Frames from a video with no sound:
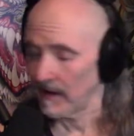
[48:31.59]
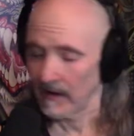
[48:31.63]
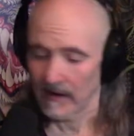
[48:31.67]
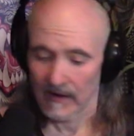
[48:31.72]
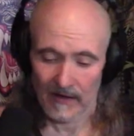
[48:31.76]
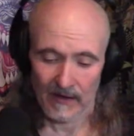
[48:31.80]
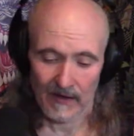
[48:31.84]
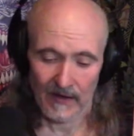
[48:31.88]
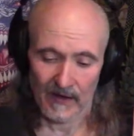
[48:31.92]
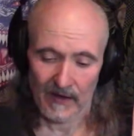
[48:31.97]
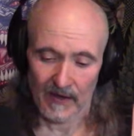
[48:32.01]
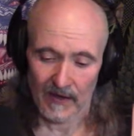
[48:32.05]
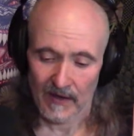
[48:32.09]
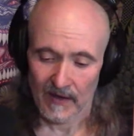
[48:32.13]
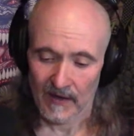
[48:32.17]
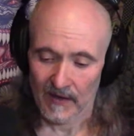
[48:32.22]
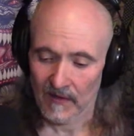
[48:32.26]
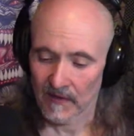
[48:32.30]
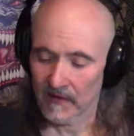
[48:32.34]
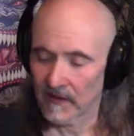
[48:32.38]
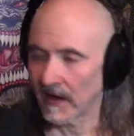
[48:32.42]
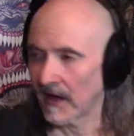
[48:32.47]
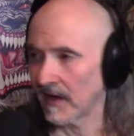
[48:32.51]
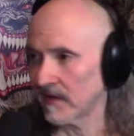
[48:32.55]
That's what it
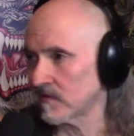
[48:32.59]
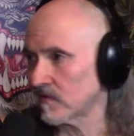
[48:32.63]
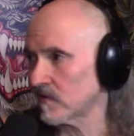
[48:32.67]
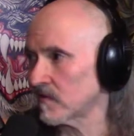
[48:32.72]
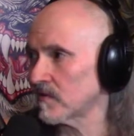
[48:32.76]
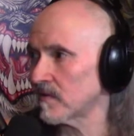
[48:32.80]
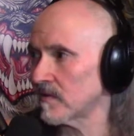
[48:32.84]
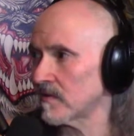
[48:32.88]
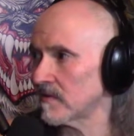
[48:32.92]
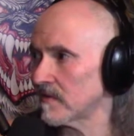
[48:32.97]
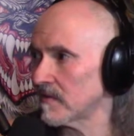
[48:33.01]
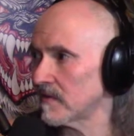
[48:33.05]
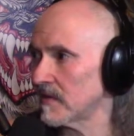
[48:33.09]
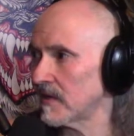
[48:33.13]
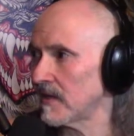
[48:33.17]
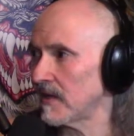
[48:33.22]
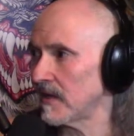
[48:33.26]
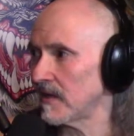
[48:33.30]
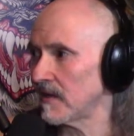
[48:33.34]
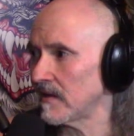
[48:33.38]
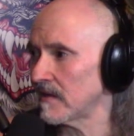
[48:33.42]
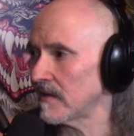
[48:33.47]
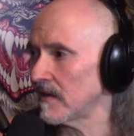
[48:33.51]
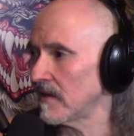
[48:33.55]
is. That's
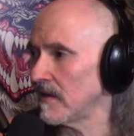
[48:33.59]
certainly.